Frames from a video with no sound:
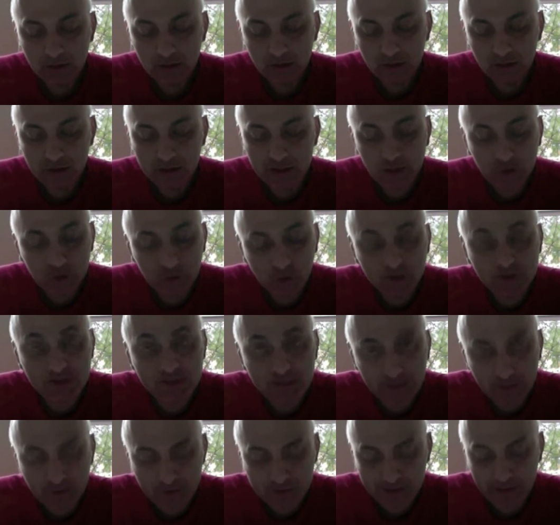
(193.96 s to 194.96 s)
She could not
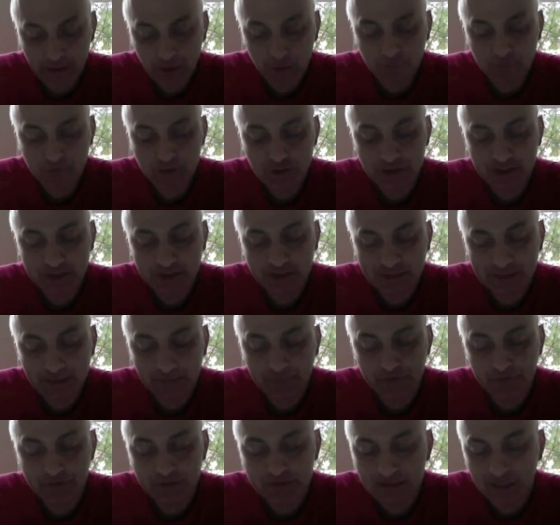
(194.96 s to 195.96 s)
see herself as she
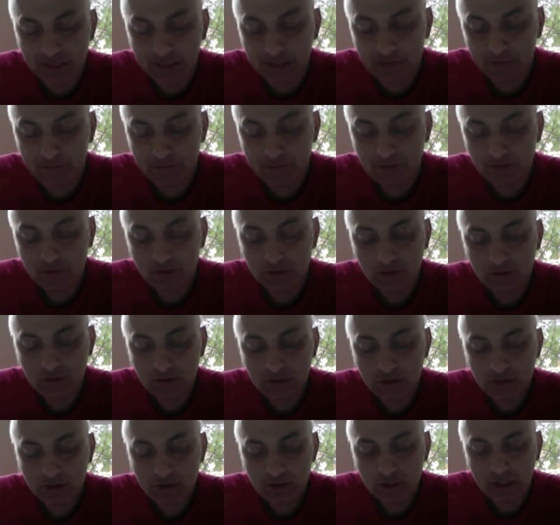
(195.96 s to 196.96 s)
leapt and dived,
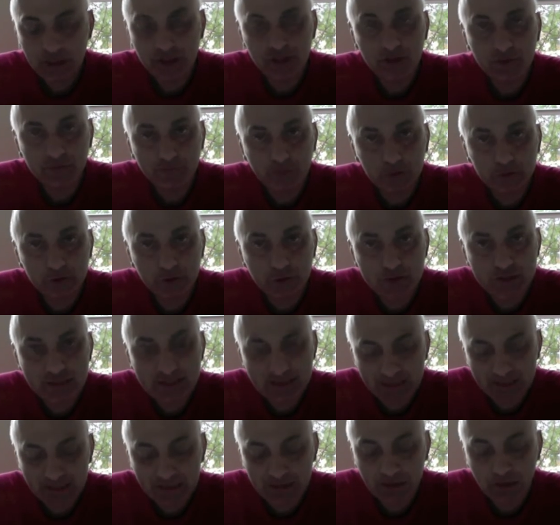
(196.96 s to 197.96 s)
yet she felt her
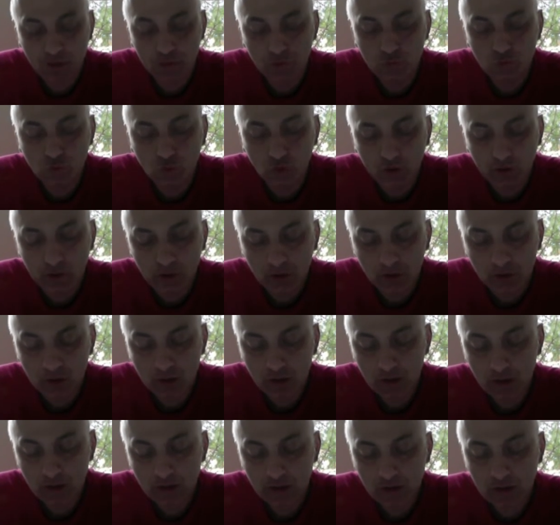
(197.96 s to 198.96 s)
skin royal.
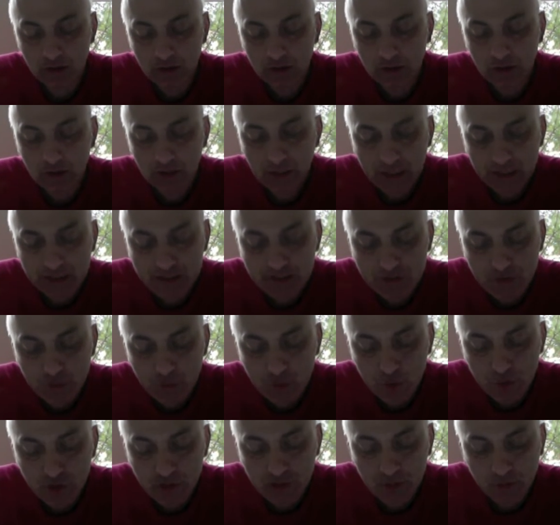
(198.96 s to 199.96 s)
And as
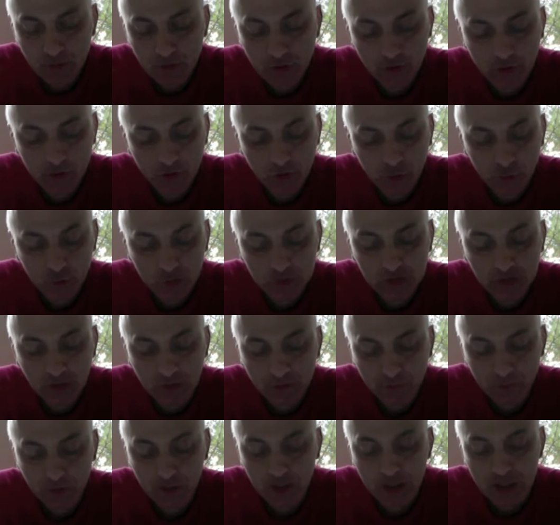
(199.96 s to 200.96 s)
though she were her own
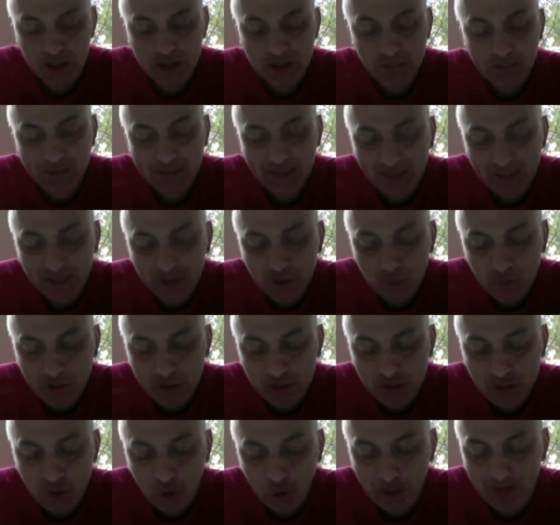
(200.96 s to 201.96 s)
lover, she began to
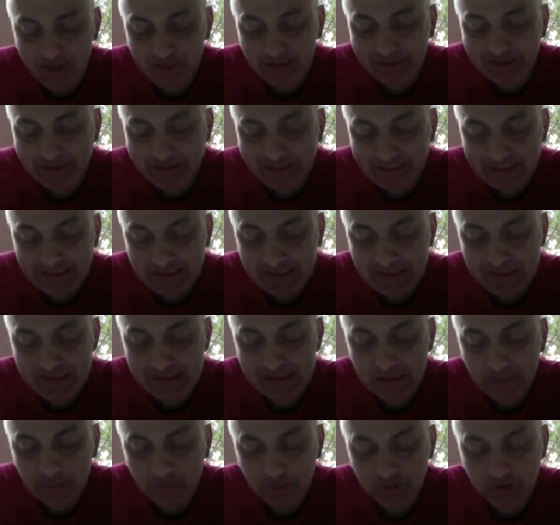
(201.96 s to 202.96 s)
enjoy the lean
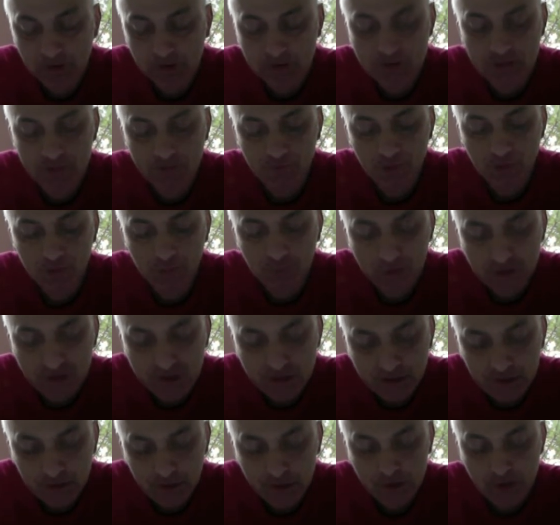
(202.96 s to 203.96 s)
suppleness of her
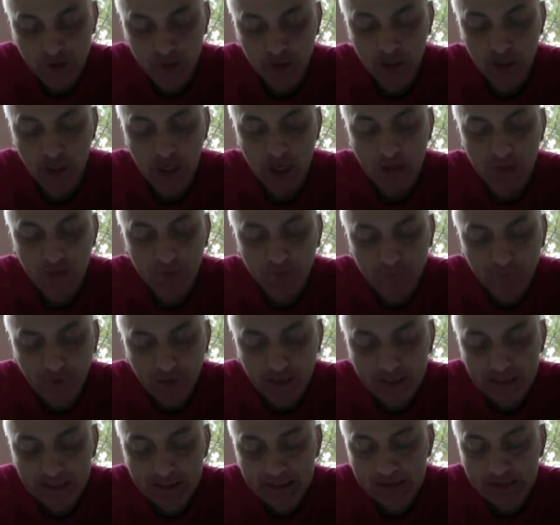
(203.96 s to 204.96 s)
musculature, the
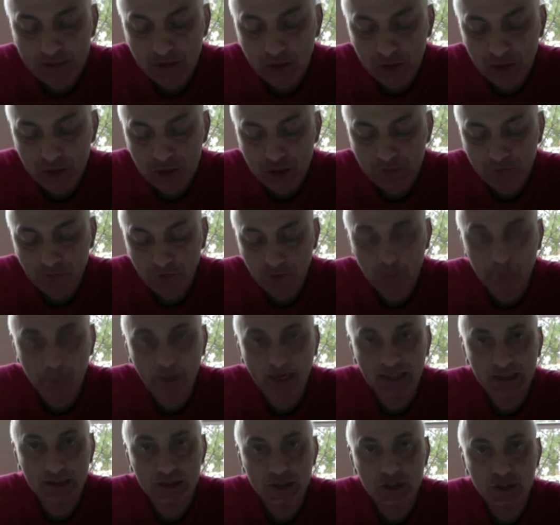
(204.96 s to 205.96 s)
fine touch of her
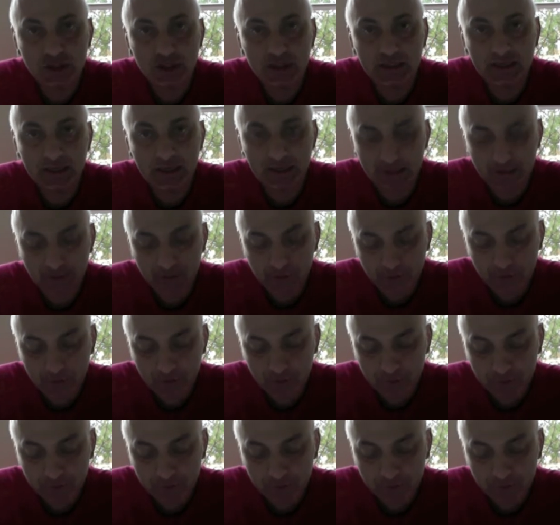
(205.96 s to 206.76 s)
banshee hair.